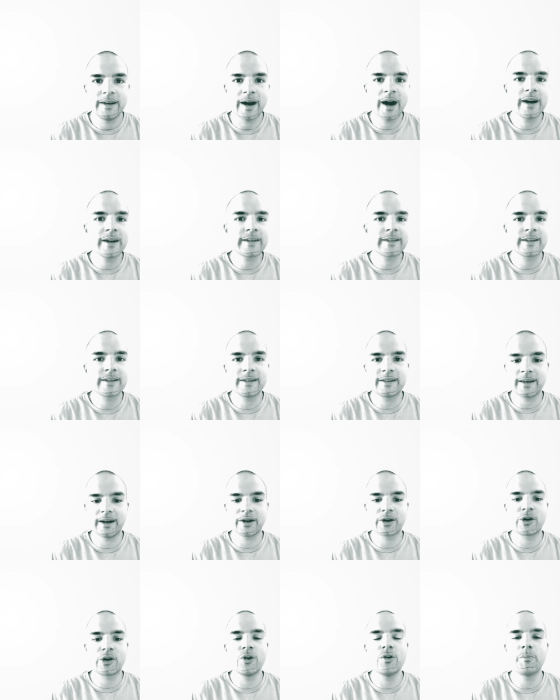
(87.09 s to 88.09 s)
Giannis
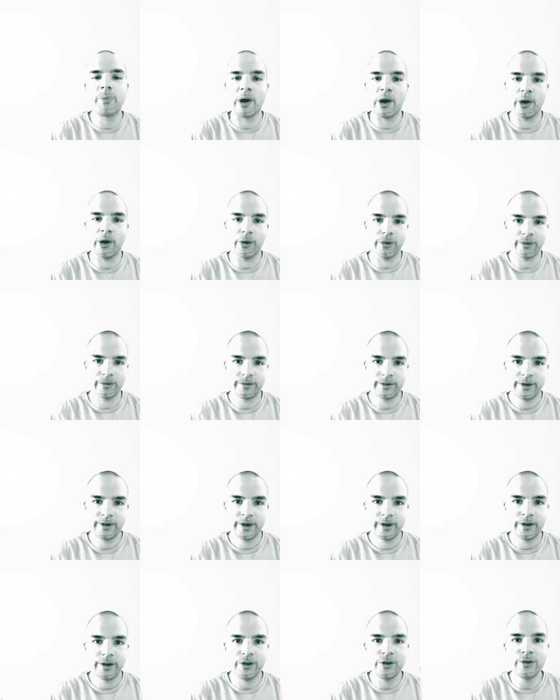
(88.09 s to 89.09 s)
Antetokounmpo,
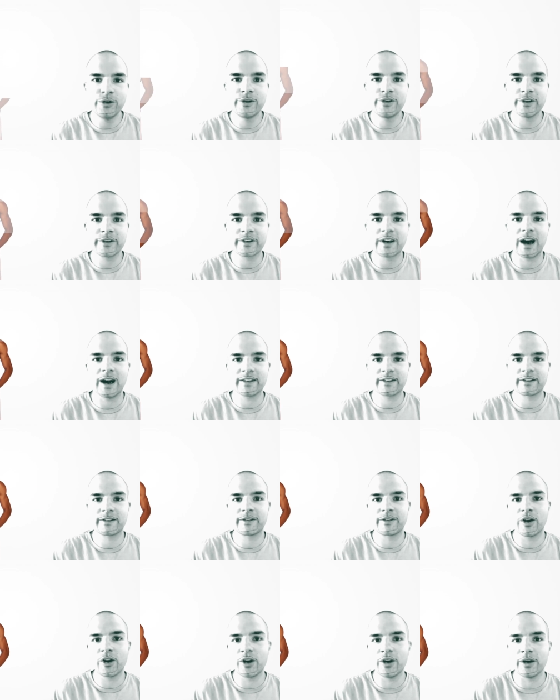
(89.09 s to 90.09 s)
you just got
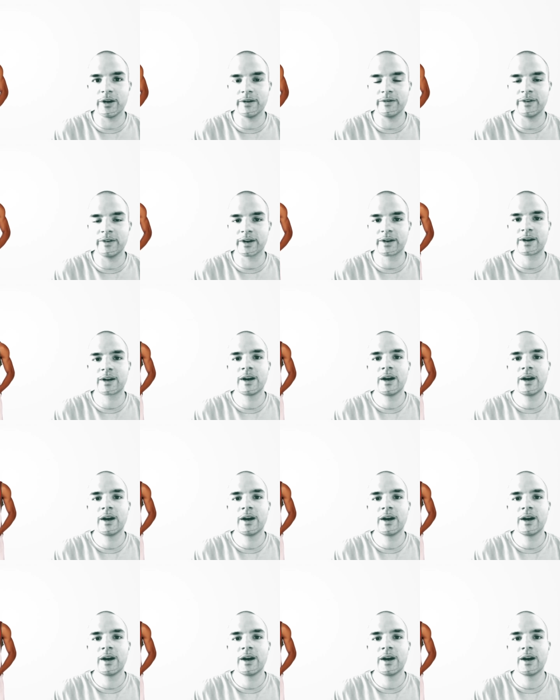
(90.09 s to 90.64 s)
served a